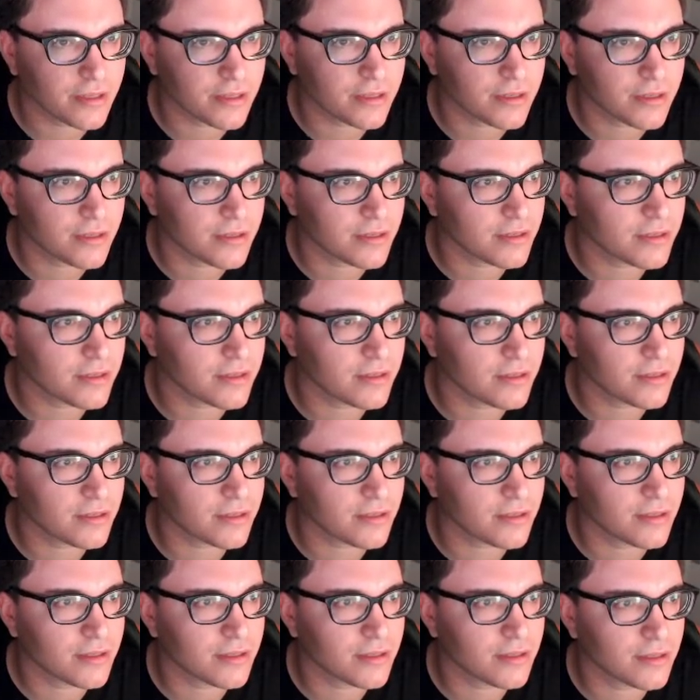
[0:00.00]

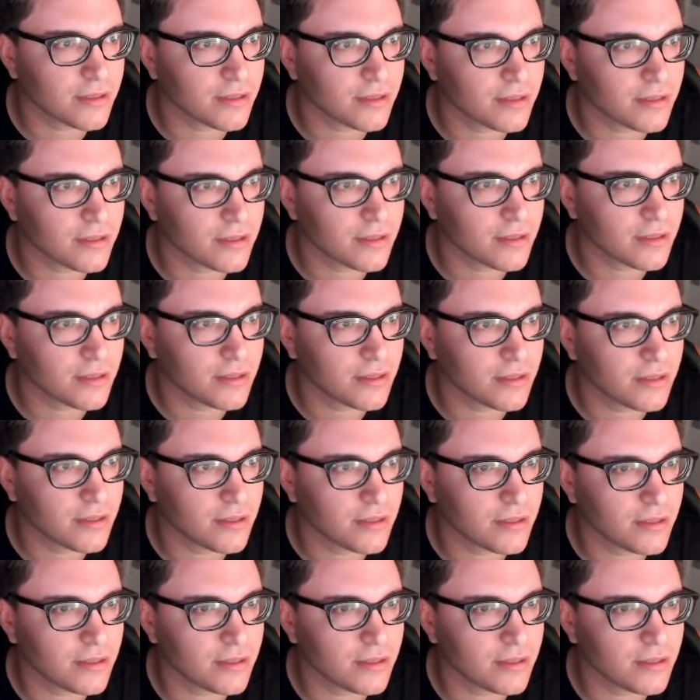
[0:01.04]
Nothing is said.